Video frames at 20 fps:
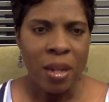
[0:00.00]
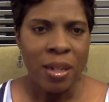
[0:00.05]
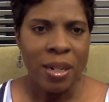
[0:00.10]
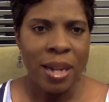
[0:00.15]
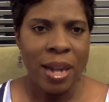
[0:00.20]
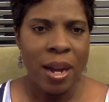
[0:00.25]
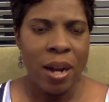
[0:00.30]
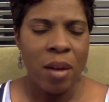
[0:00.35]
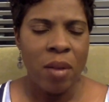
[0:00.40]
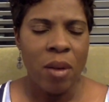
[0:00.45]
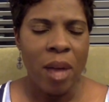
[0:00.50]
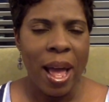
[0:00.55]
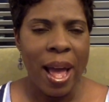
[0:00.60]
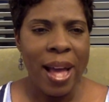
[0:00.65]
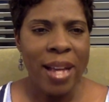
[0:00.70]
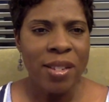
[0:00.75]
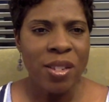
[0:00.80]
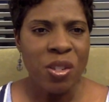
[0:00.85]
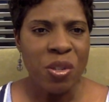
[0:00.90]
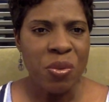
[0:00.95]
Now,
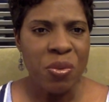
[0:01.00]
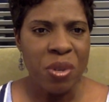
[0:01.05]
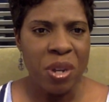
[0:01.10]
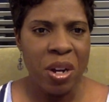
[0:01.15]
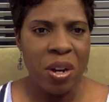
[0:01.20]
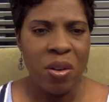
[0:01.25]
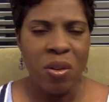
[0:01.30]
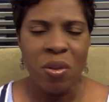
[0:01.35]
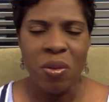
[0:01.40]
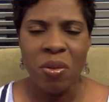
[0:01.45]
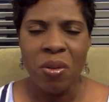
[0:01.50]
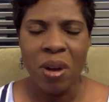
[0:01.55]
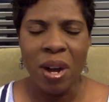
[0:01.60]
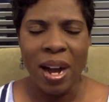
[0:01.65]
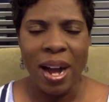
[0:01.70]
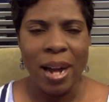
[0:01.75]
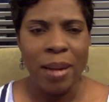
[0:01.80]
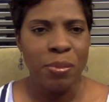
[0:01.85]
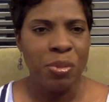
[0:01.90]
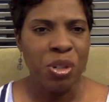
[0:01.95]
as you know,
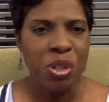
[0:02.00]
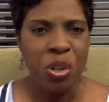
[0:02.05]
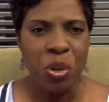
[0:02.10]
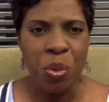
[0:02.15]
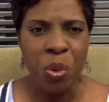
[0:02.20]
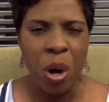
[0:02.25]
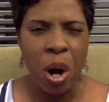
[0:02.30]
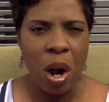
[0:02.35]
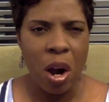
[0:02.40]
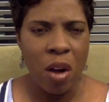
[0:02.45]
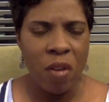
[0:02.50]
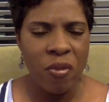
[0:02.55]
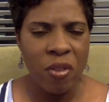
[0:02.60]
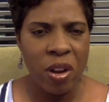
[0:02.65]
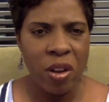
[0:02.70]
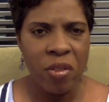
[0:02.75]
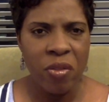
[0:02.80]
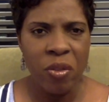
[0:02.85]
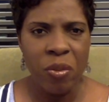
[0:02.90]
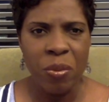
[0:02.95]
I'm sure we're all
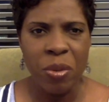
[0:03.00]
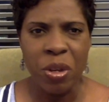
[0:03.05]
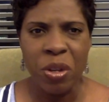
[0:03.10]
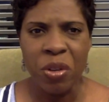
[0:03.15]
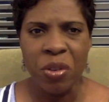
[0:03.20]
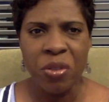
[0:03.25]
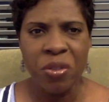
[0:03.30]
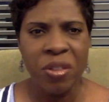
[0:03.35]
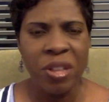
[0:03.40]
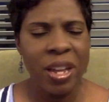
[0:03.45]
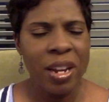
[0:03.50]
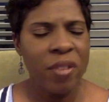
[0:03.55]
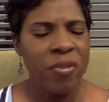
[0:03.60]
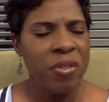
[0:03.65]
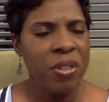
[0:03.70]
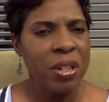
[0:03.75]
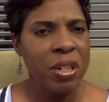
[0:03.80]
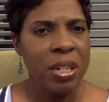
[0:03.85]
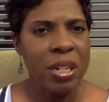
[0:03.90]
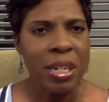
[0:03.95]
very familiar that if
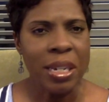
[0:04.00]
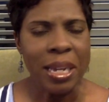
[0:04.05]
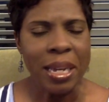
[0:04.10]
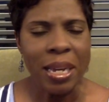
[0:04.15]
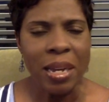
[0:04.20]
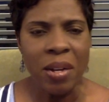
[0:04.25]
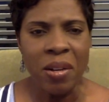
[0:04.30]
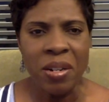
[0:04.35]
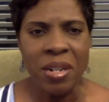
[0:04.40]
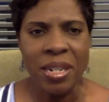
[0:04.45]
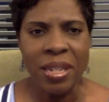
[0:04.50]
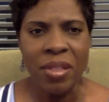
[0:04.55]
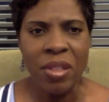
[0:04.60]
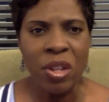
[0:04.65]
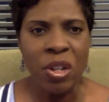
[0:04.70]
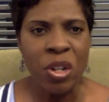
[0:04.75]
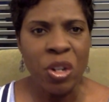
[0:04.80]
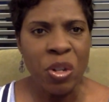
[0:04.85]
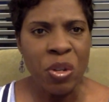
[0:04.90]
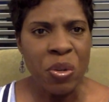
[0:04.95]
you look on
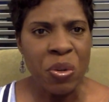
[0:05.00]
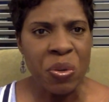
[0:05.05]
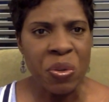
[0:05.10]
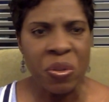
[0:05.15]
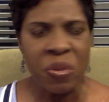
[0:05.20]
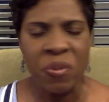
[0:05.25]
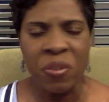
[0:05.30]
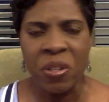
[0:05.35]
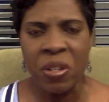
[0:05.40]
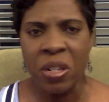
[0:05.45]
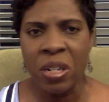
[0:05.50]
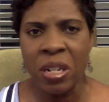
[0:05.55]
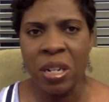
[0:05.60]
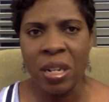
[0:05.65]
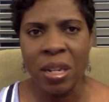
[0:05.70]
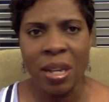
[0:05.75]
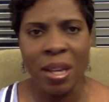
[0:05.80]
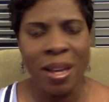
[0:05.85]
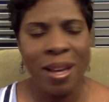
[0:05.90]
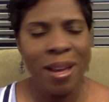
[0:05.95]
the news, if you look
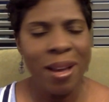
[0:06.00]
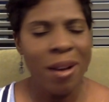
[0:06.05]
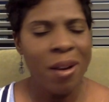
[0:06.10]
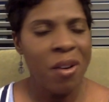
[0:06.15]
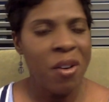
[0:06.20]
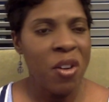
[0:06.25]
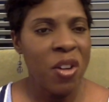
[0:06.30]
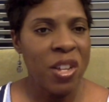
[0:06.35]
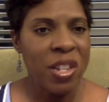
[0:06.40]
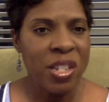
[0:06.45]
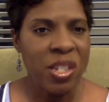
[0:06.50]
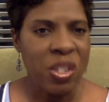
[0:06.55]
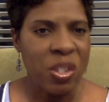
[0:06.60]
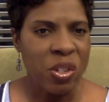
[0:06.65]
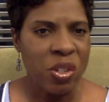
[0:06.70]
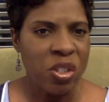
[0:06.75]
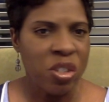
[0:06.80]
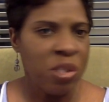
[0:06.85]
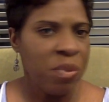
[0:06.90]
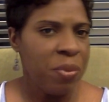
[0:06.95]
on
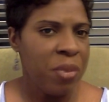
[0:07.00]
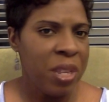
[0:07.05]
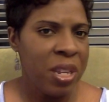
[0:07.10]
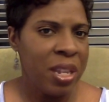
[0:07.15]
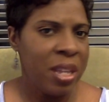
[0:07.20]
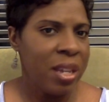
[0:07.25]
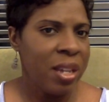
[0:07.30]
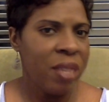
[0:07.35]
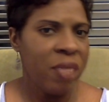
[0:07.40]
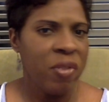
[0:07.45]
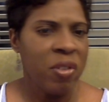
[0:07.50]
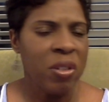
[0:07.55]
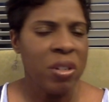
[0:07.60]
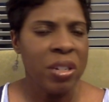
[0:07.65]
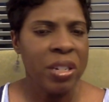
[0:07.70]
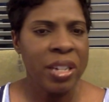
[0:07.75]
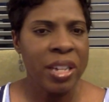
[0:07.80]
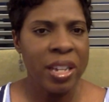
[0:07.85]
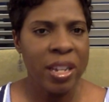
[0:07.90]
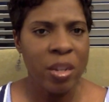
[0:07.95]
social media, if you
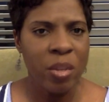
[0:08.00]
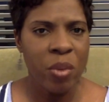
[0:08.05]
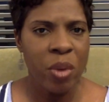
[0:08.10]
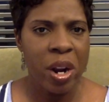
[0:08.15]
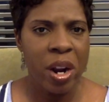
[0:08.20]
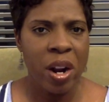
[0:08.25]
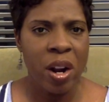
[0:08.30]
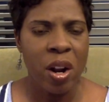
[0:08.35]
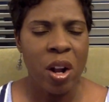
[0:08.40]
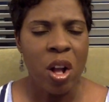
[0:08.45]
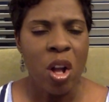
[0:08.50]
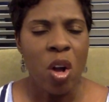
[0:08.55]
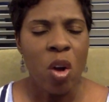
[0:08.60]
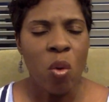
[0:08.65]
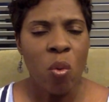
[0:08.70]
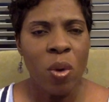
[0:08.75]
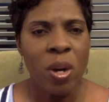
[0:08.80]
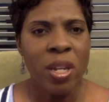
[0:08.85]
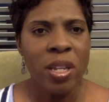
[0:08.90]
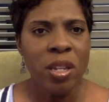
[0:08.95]
look anywhere,
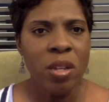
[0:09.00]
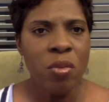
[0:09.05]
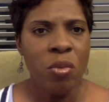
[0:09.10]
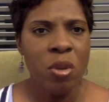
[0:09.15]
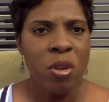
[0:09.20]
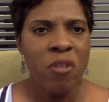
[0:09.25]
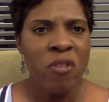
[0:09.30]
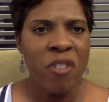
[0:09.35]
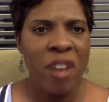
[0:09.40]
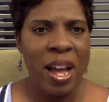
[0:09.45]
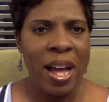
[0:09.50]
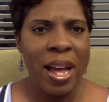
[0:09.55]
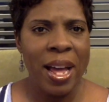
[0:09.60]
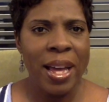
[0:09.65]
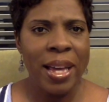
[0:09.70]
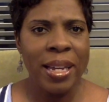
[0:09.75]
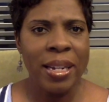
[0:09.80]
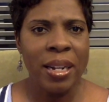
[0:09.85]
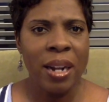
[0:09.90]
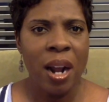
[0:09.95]
what you will
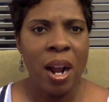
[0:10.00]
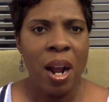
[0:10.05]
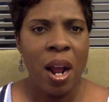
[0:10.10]
find